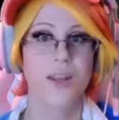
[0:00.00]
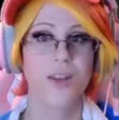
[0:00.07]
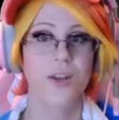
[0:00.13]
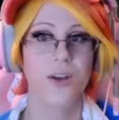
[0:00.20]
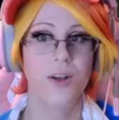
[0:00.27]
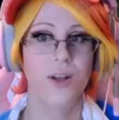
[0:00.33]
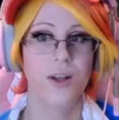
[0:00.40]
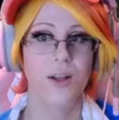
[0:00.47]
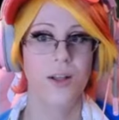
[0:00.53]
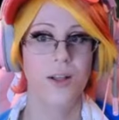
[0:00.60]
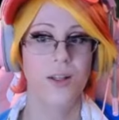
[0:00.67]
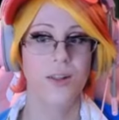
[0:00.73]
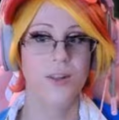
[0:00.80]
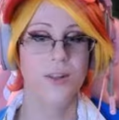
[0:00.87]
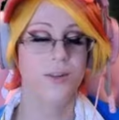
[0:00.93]

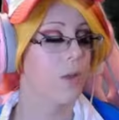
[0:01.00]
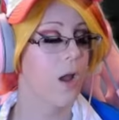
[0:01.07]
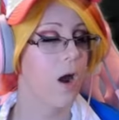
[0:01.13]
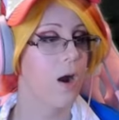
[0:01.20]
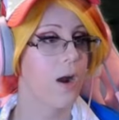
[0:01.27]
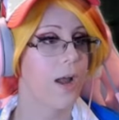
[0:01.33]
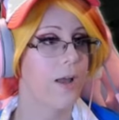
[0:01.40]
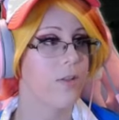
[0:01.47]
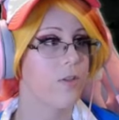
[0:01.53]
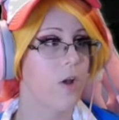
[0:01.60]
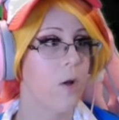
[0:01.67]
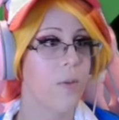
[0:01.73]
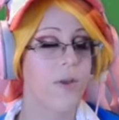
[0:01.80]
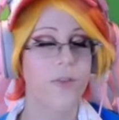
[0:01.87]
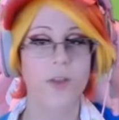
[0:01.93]
y'all. Alright,
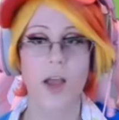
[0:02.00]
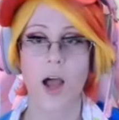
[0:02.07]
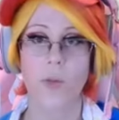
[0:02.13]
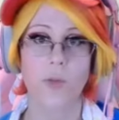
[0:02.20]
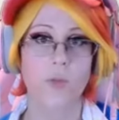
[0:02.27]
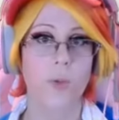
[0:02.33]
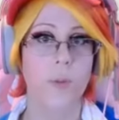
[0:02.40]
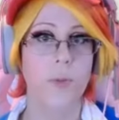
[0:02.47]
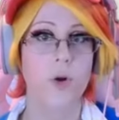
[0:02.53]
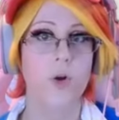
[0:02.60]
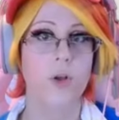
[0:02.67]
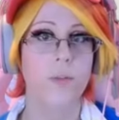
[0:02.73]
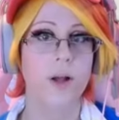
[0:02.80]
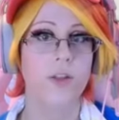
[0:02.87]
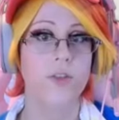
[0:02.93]
tell me in the comments, what
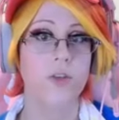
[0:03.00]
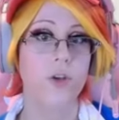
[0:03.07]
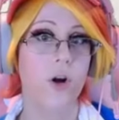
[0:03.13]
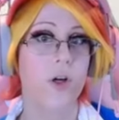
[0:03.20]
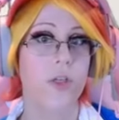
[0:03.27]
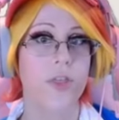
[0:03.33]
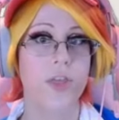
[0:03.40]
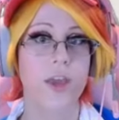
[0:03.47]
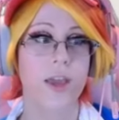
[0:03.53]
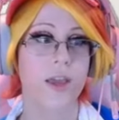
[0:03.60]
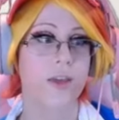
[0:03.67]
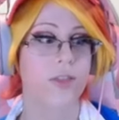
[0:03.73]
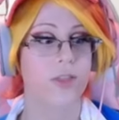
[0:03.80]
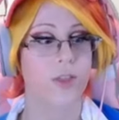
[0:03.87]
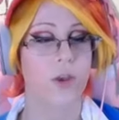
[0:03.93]
Pokemon do y'all think
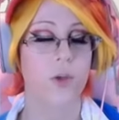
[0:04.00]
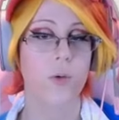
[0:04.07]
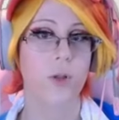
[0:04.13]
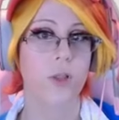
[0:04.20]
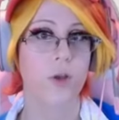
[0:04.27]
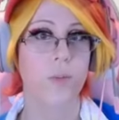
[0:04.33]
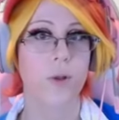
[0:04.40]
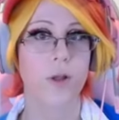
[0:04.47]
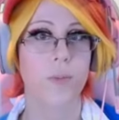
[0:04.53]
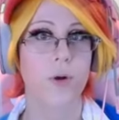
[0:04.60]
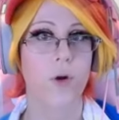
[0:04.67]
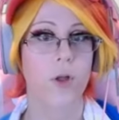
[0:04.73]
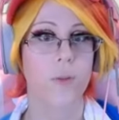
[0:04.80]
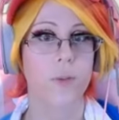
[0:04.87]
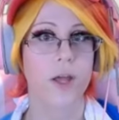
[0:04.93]
the new Illumina
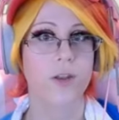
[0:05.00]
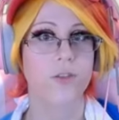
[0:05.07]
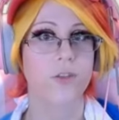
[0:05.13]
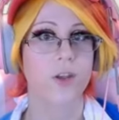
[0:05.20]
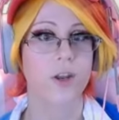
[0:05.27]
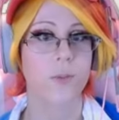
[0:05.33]
Pokemon is gonna